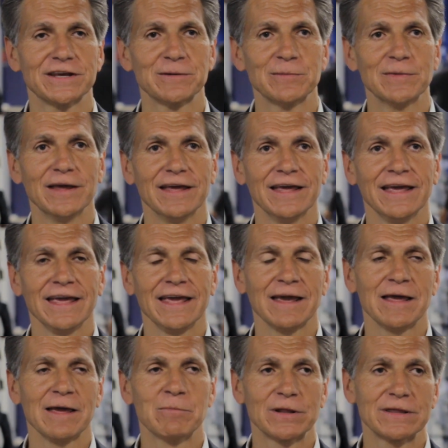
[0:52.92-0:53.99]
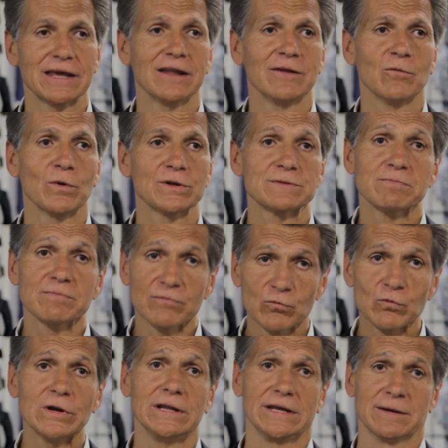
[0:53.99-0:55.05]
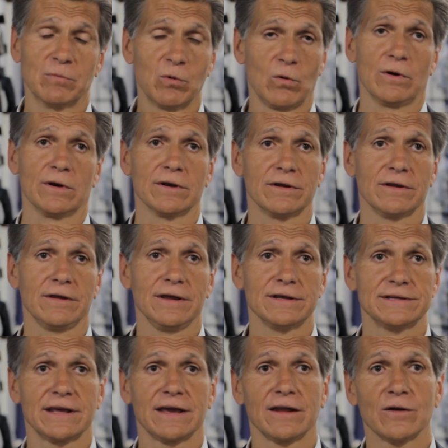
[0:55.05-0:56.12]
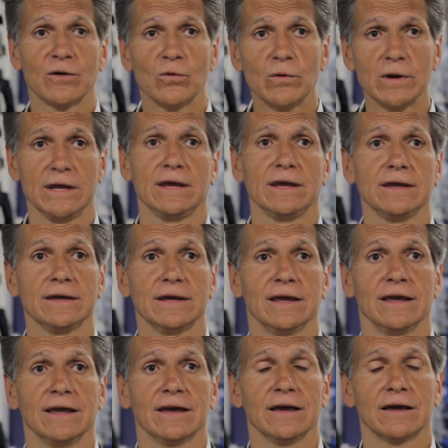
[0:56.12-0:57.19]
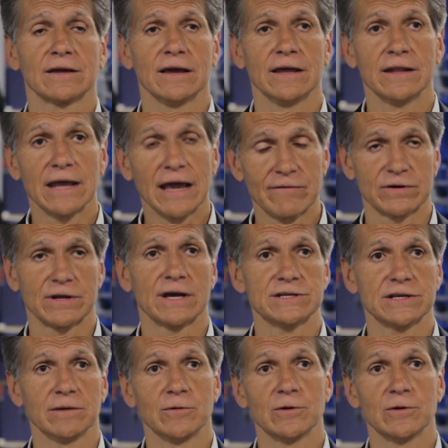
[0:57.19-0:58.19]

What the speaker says: them. But then what's really important is that we, in the advertising